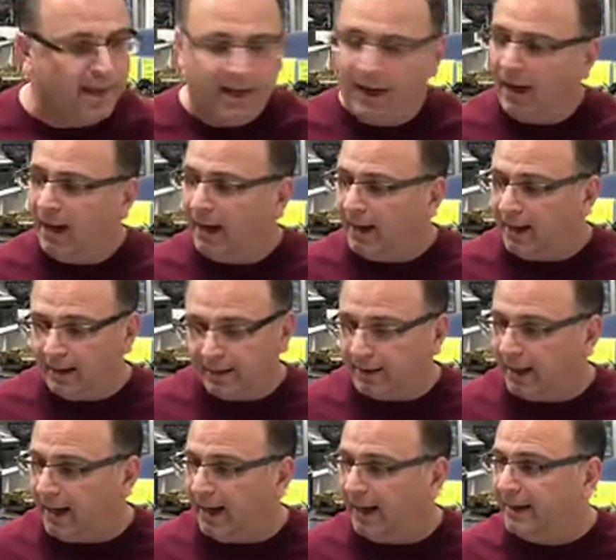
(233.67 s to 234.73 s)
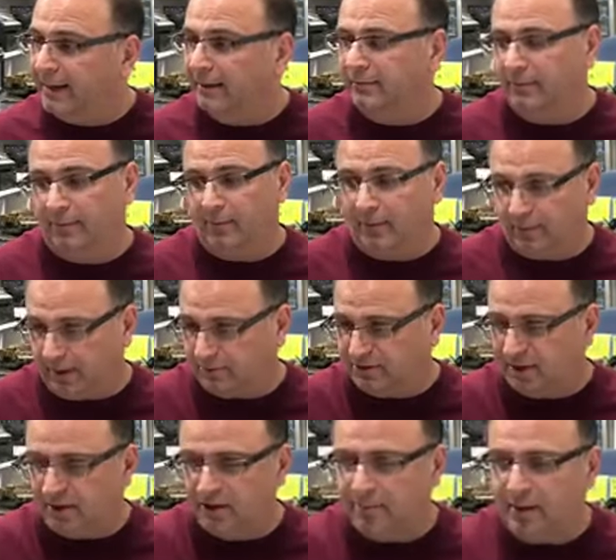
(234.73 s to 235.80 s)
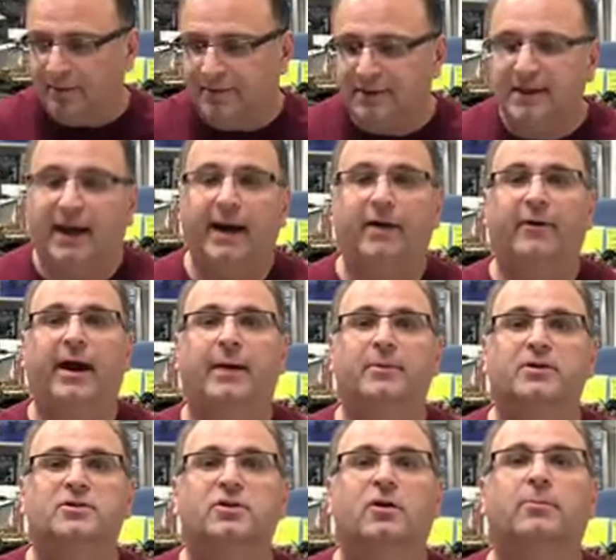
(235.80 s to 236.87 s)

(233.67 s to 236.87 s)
and when I was telling you about the diorama too,